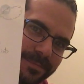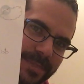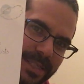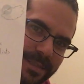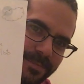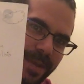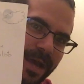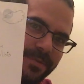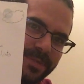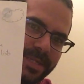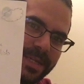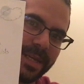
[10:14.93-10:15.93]
It's a
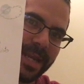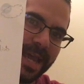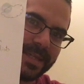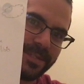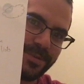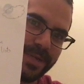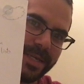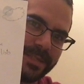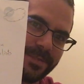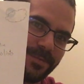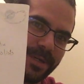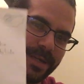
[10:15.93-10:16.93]
mountain and it has trees
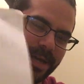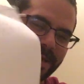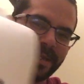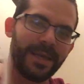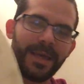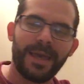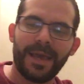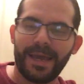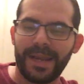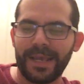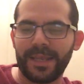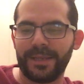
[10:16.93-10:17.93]
and whatnot.
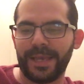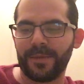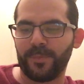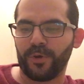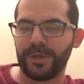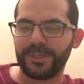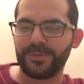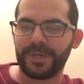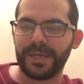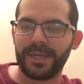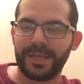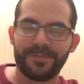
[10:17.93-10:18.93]
I can get more
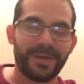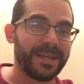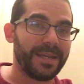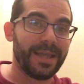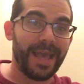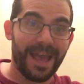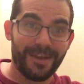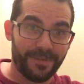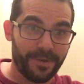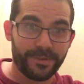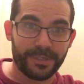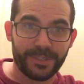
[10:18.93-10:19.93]
intricate. If I have
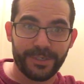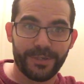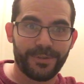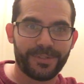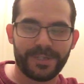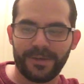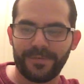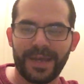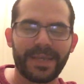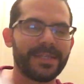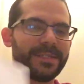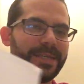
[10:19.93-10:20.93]
other to-do stuff, I
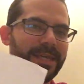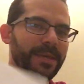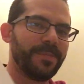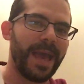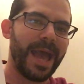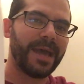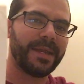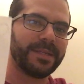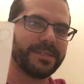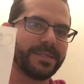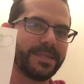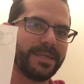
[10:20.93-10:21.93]
can keep adding
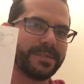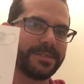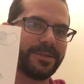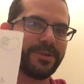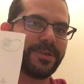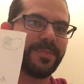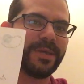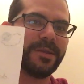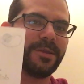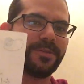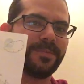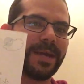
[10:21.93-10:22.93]
to this. There can be
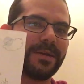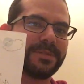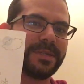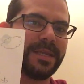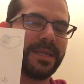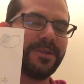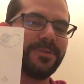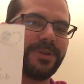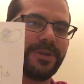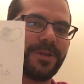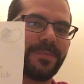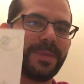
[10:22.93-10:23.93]
another mountain here.
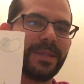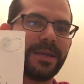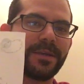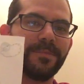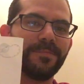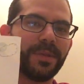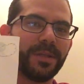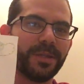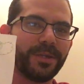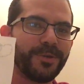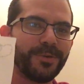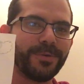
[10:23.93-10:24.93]
There can be like a
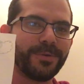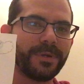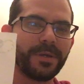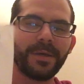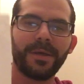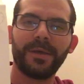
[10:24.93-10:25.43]
balloon.